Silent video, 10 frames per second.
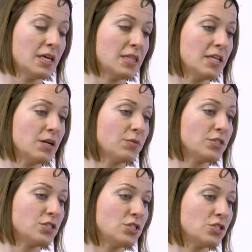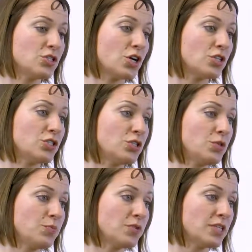Then I want you to draw 2
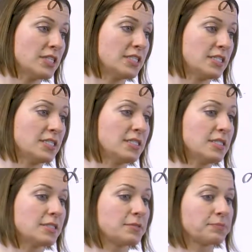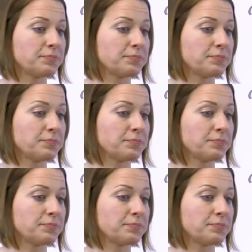parentheses.